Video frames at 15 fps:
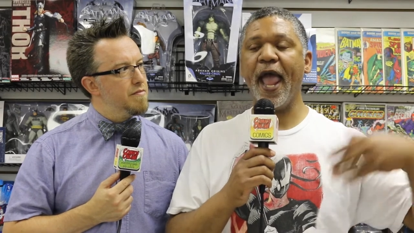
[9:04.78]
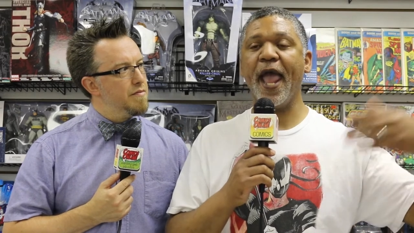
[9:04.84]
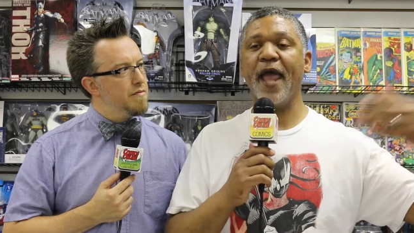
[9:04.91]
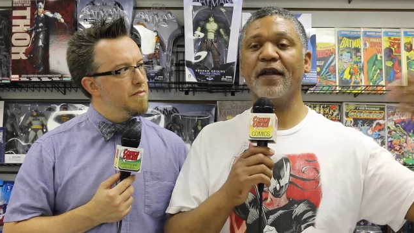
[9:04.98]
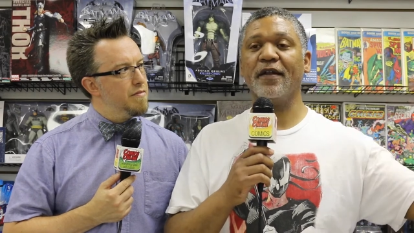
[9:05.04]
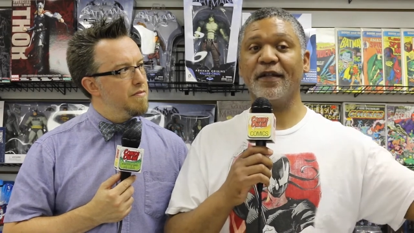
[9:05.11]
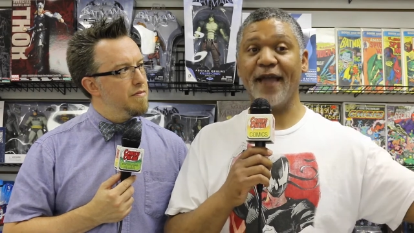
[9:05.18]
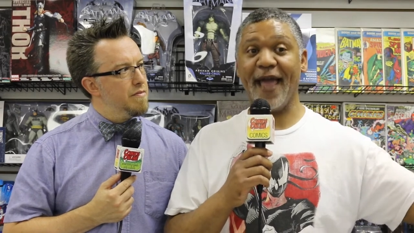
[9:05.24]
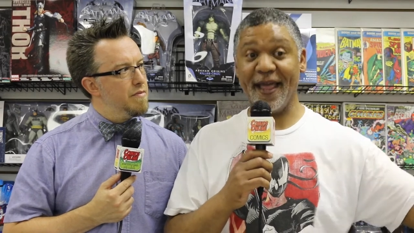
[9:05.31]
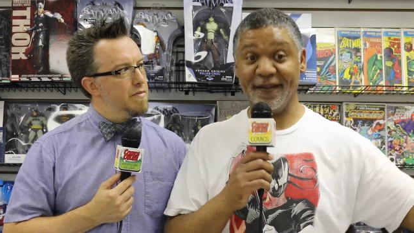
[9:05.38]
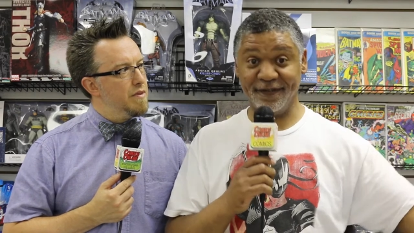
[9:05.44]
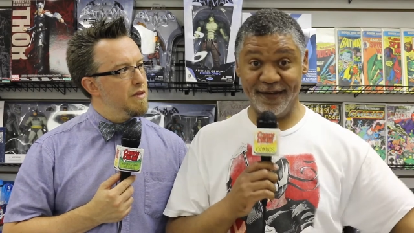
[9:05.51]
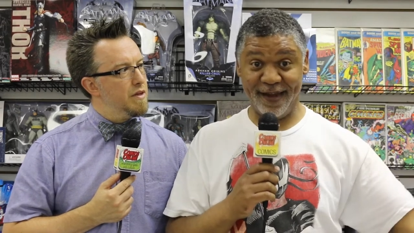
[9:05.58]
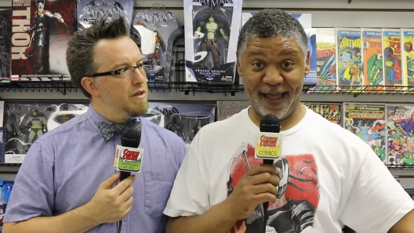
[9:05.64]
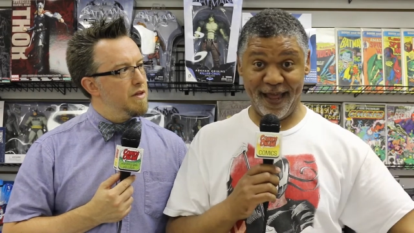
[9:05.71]
Speaker 1: and
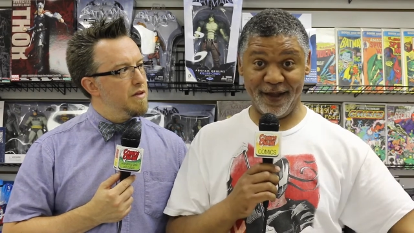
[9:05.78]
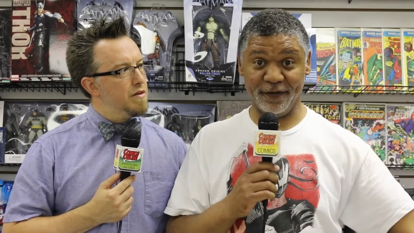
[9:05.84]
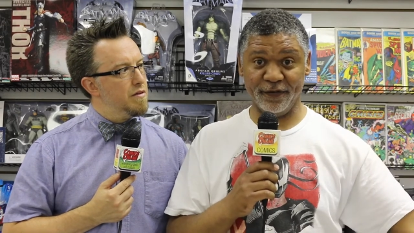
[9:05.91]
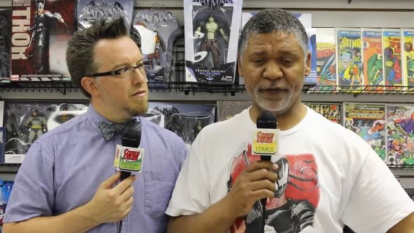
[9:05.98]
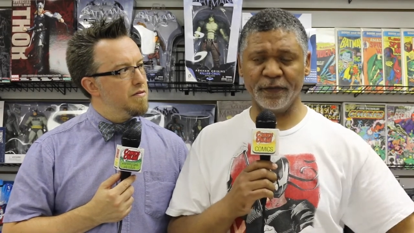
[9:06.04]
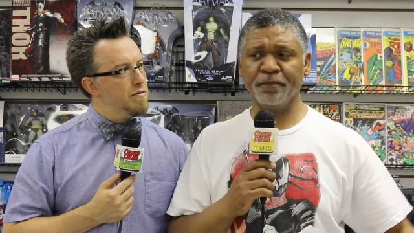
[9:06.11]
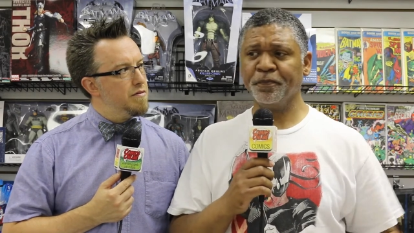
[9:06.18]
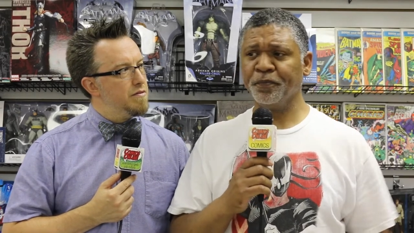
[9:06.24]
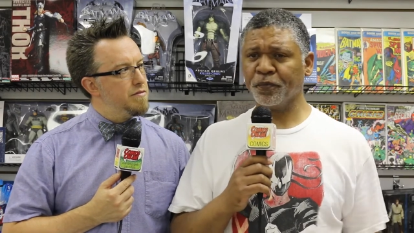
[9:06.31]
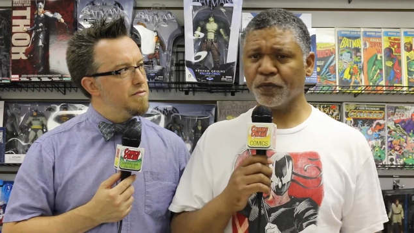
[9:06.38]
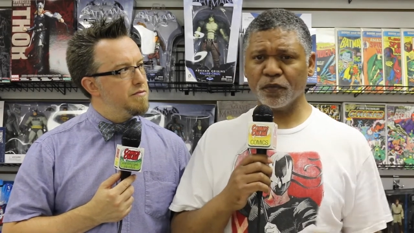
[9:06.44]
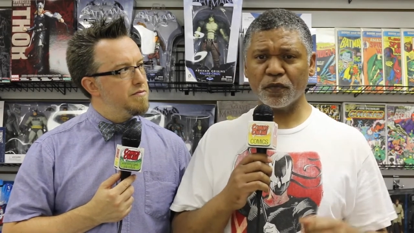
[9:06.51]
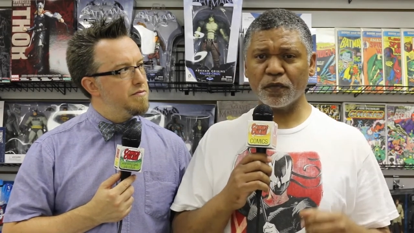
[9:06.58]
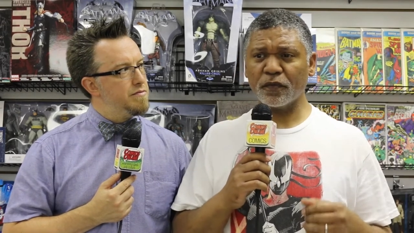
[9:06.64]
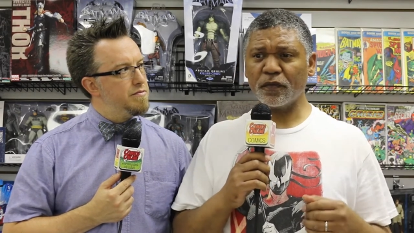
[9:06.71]
Last Days.
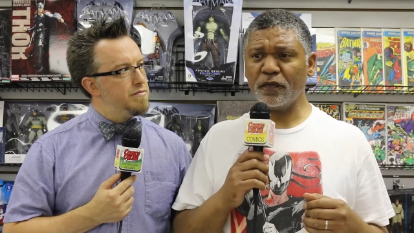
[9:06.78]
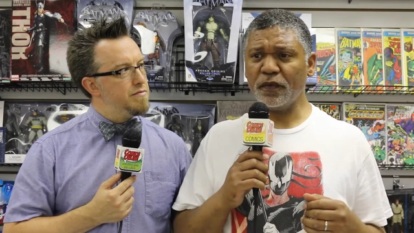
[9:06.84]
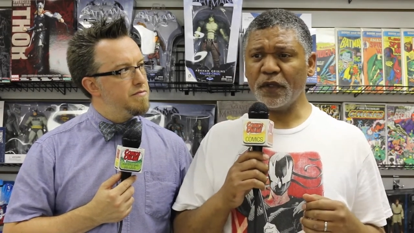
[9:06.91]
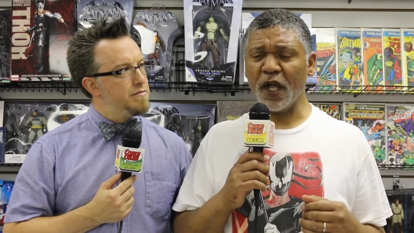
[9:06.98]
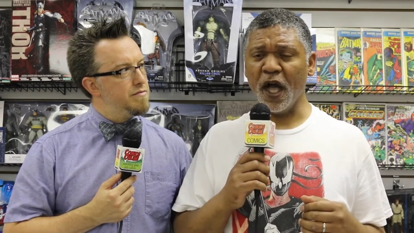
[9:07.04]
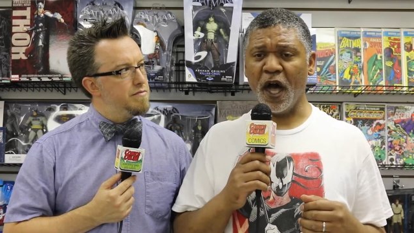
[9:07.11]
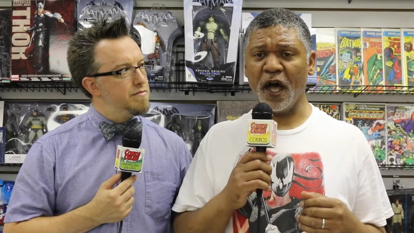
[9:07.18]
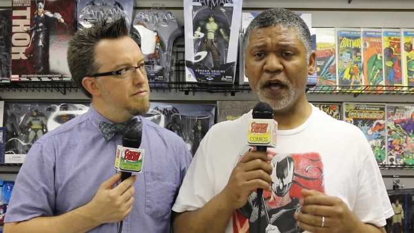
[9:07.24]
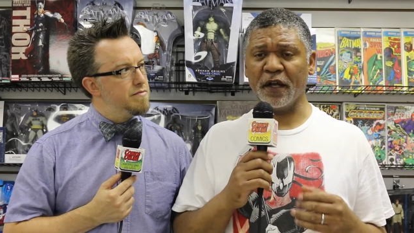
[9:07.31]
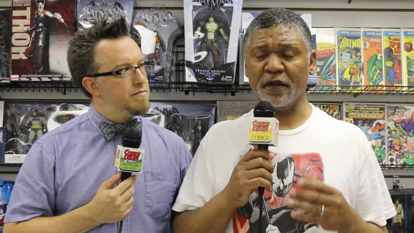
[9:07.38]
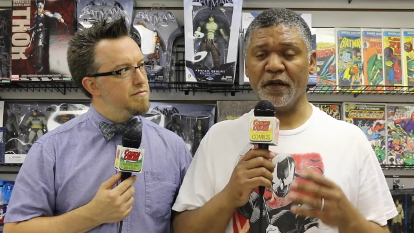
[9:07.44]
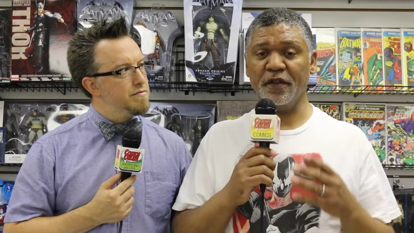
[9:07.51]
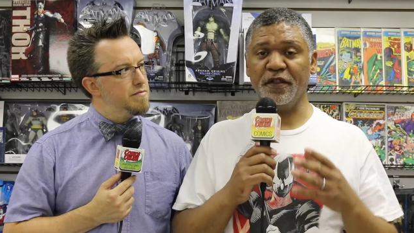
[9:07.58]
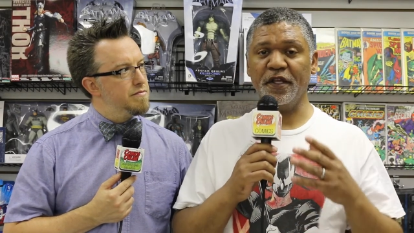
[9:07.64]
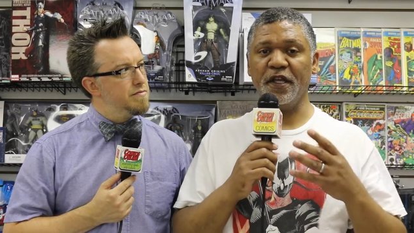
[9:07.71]

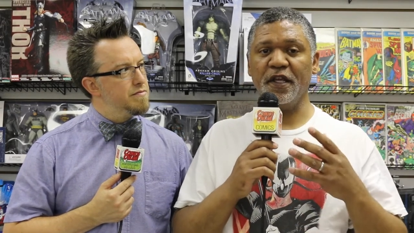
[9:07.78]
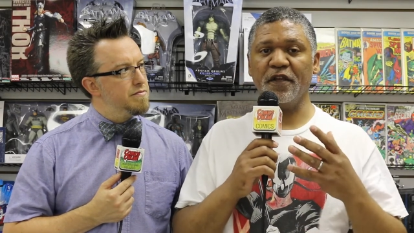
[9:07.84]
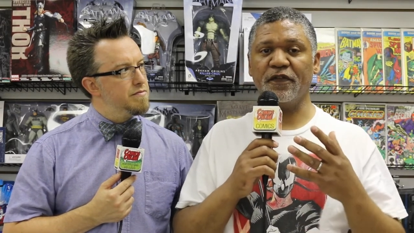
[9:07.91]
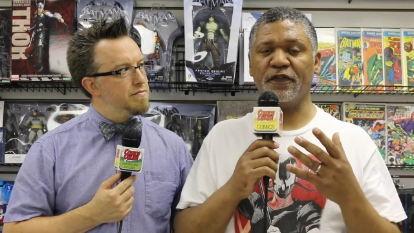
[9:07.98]
The